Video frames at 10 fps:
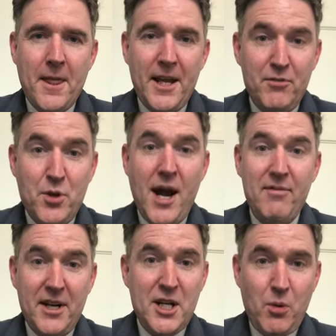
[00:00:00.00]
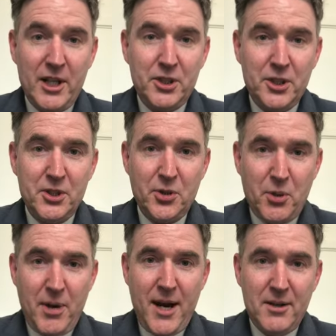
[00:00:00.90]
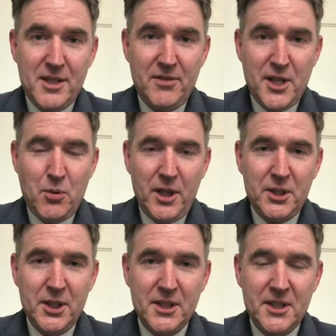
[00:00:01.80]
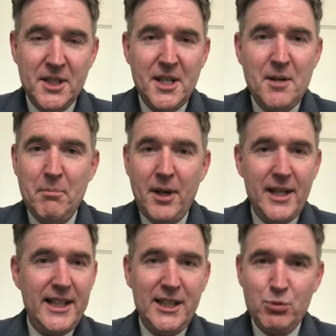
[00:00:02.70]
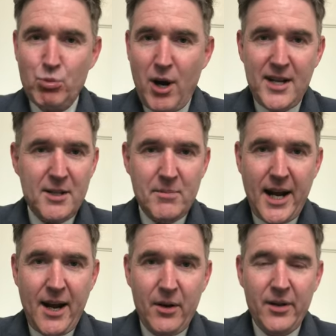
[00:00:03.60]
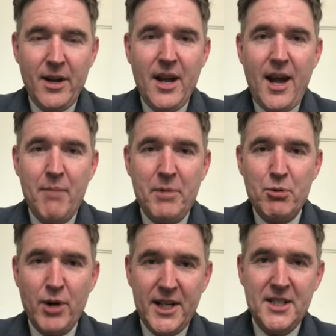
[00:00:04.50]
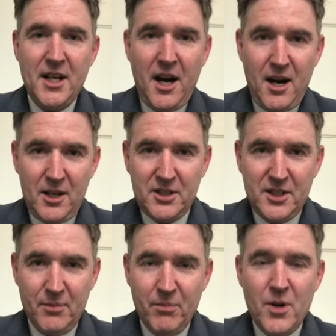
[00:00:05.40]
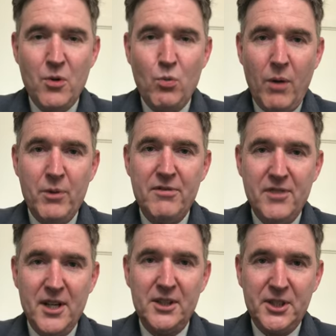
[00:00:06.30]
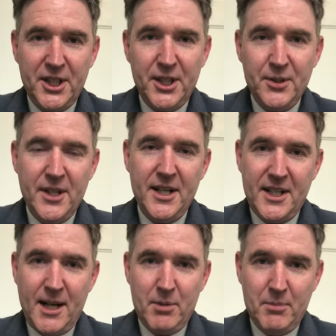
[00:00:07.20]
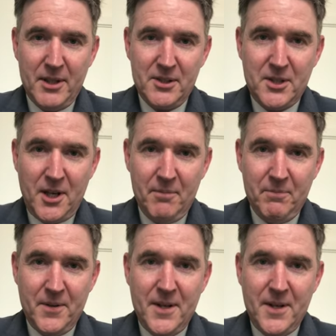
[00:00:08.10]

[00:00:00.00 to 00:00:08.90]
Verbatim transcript: If you have any questions or your parents have any questions, please write them down and be ready to ask them when we first see you in a couple of months' time.